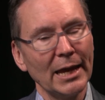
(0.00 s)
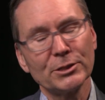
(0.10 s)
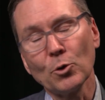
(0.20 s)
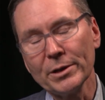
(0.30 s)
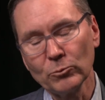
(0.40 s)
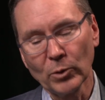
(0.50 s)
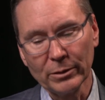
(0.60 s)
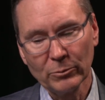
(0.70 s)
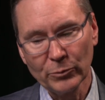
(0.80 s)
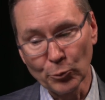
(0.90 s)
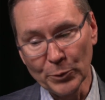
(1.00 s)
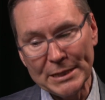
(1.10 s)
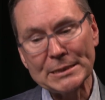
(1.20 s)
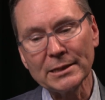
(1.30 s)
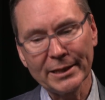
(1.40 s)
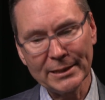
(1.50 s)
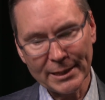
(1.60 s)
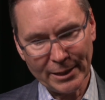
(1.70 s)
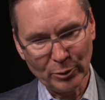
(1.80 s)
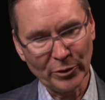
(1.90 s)
And so the reason that the
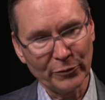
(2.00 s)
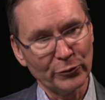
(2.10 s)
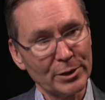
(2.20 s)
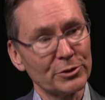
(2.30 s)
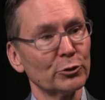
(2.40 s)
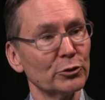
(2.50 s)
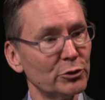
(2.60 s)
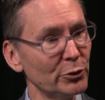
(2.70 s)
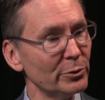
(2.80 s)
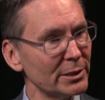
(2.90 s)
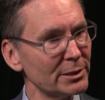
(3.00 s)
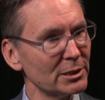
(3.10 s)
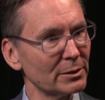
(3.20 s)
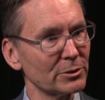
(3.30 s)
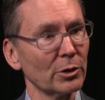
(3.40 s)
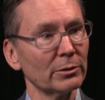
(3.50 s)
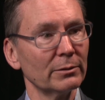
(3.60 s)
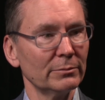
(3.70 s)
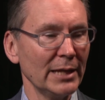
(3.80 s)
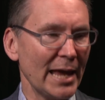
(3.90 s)
accounting professor could do this is because
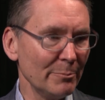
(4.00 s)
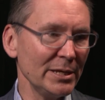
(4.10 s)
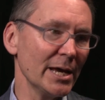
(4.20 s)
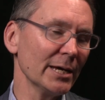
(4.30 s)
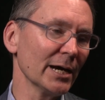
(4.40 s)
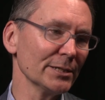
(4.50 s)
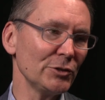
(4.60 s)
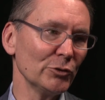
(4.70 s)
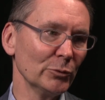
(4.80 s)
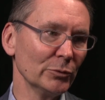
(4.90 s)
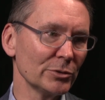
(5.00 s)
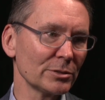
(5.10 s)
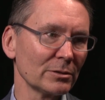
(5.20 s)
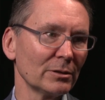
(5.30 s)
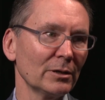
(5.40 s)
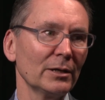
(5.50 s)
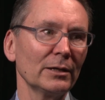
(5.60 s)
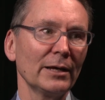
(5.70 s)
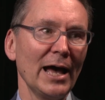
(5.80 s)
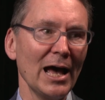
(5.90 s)
the MBAI students
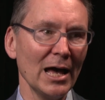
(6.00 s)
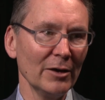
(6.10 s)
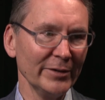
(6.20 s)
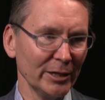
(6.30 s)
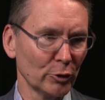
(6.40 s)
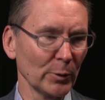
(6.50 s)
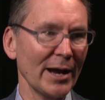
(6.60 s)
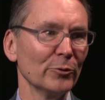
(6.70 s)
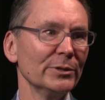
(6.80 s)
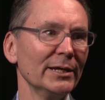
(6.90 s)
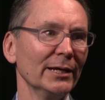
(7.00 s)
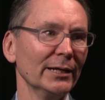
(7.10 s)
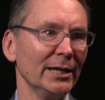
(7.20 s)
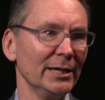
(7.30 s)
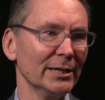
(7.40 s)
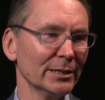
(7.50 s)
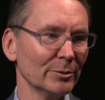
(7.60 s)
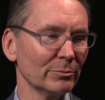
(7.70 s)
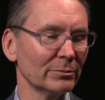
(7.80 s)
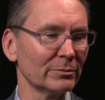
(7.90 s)
have a grounding
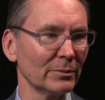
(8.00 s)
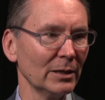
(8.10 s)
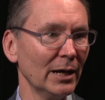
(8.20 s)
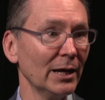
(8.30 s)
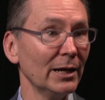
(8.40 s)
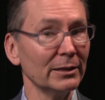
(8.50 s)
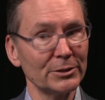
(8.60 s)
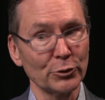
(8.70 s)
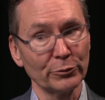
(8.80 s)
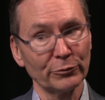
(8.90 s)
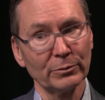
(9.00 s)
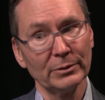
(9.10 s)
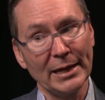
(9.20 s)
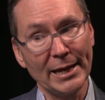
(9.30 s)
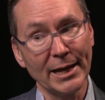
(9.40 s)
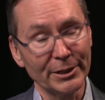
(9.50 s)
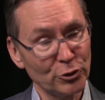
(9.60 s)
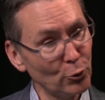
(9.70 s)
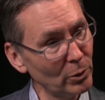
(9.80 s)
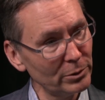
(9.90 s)
in sort of AI
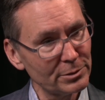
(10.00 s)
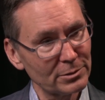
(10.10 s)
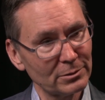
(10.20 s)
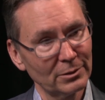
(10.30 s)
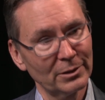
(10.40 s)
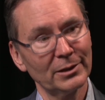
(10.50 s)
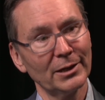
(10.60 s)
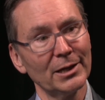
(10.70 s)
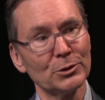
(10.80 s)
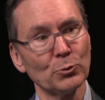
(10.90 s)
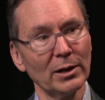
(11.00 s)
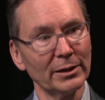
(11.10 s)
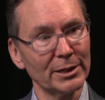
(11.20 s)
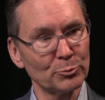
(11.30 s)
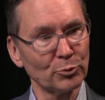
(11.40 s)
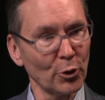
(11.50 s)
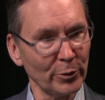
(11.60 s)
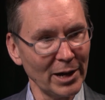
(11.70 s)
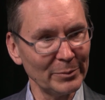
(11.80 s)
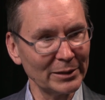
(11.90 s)
tools as well as
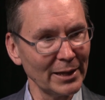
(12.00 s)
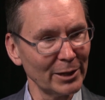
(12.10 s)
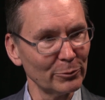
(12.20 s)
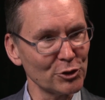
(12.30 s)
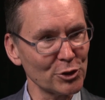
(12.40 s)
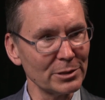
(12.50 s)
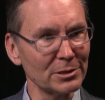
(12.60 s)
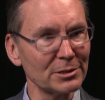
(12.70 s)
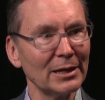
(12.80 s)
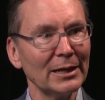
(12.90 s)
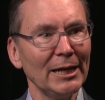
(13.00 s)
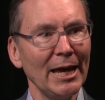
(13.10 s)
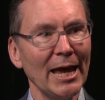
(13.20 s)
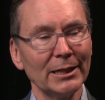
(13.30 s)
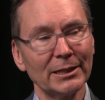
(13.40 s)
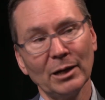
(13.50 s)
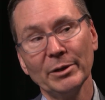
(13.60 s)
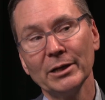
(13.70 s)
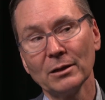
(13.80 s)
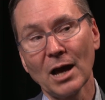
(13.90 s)
programming languages and come
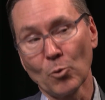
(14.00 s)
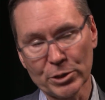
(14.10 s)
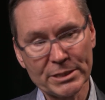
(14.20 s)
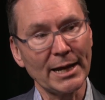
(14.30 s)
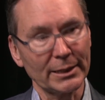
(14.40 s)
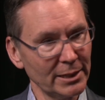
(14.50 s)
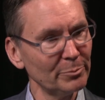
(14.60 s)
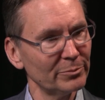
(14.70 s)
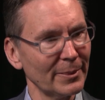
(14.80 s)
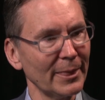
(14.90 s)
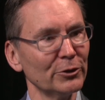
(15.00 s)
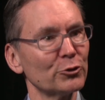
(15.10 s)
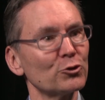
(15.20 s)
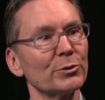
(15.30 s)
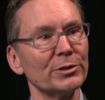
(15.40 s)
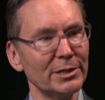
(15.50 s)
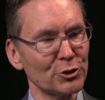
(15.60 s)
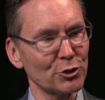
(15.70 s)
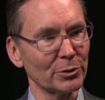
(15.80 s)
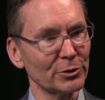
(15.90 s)
in a lot more teched up than your
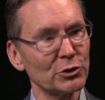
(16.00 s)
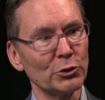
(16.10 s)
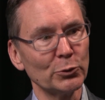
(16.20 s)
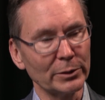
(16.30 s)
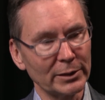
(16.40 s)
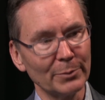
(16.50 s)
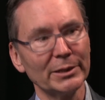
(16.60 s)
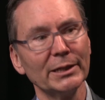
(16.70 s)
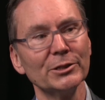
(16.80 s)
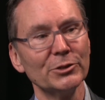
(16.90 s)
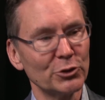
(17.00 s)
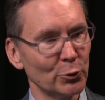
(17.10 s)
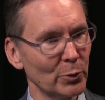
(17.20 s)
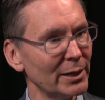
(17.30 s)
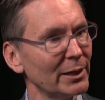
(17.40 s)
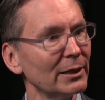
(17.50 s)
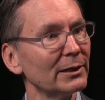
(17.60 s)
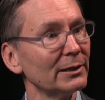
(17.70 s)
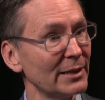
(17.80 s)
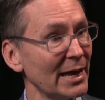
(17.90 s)
traditional student coming into
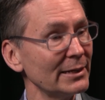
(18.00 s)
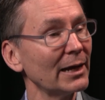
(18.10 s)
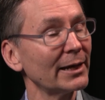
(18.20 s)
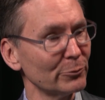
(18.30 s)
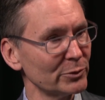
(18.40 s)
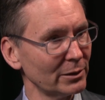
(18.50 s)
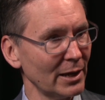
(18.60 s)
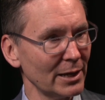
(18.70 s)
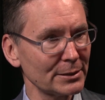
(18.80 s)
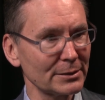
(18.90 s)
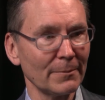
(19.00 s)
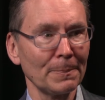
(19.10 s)
that accounting class.